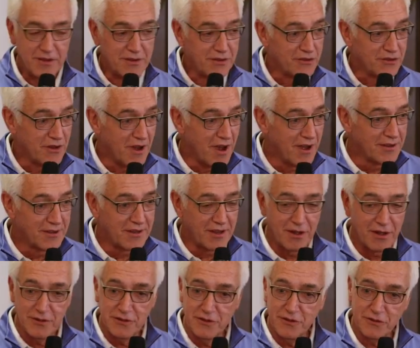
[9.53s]
John
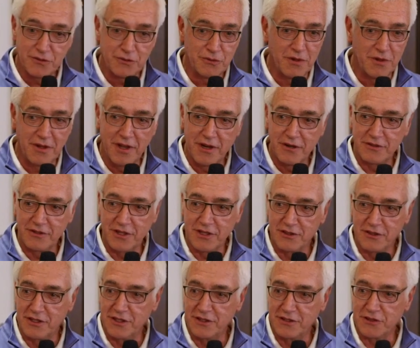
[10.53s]
tells us through the letters that
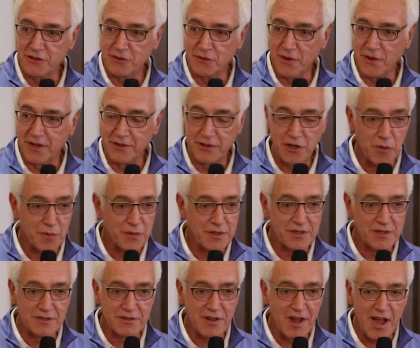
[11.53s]
Jesus writes there'll be
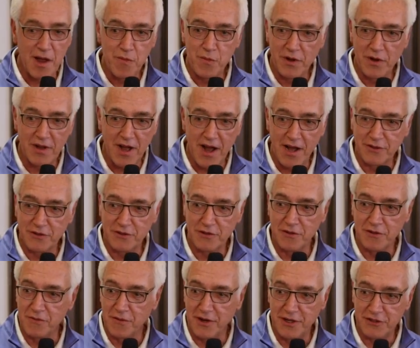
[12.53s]
a time when God's going
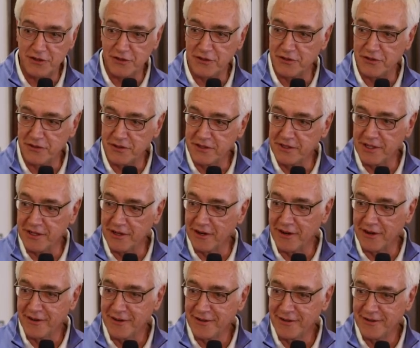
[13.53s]
to invite you to a
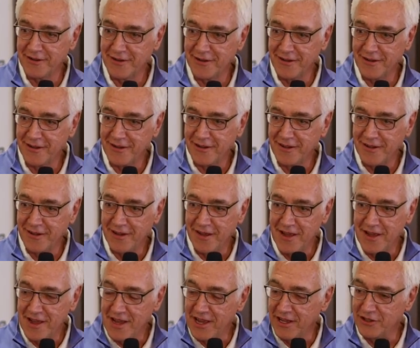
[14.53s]
dinner.
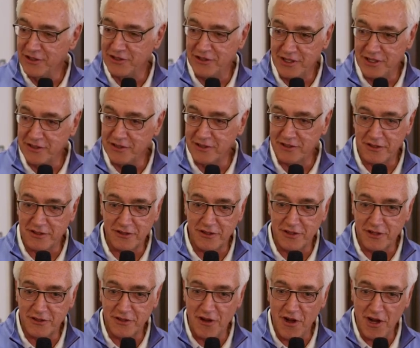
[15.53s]
And Jesus is
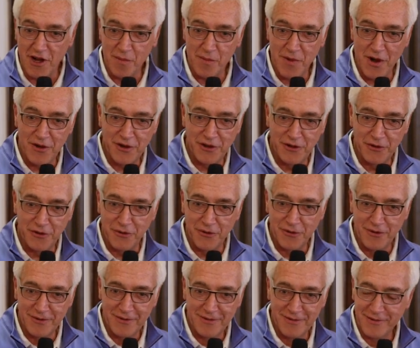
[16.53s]
going to talk about you
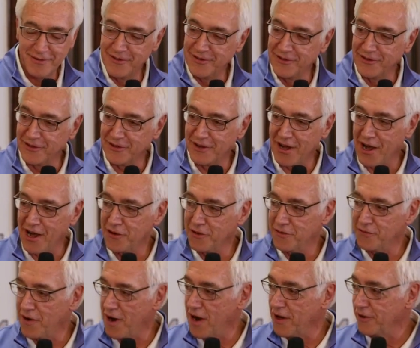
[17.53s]
to God the
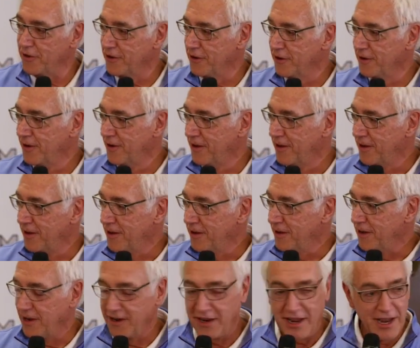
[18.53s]
Father.
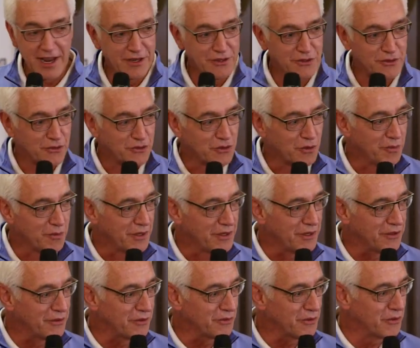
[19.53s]
And angels will be
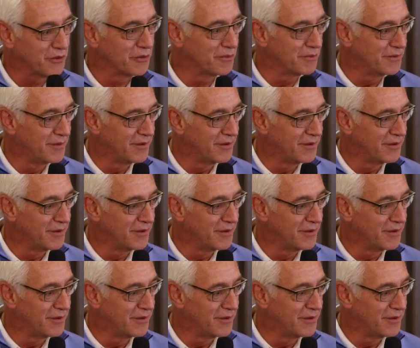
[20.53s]
in the room.